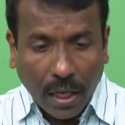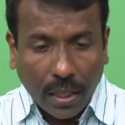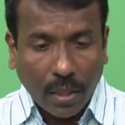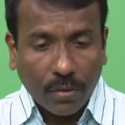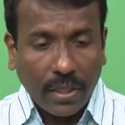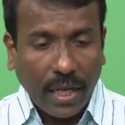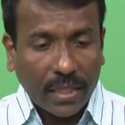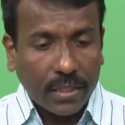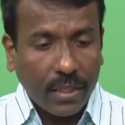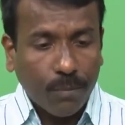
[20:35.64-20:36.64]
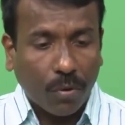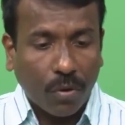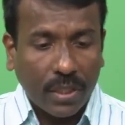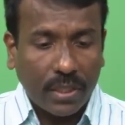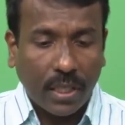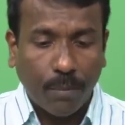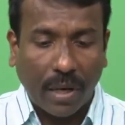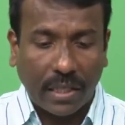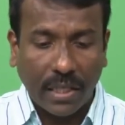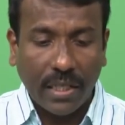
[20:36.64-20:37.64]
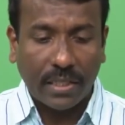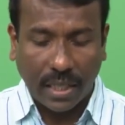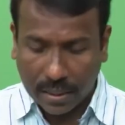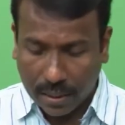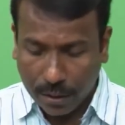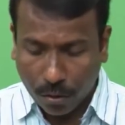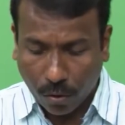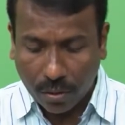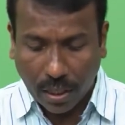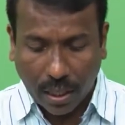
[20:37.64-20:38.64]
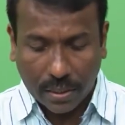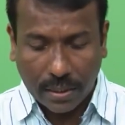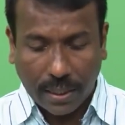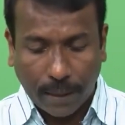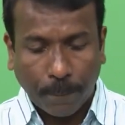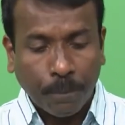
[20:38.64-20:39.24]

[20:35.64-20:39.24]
Now, the next important method is actually known as the,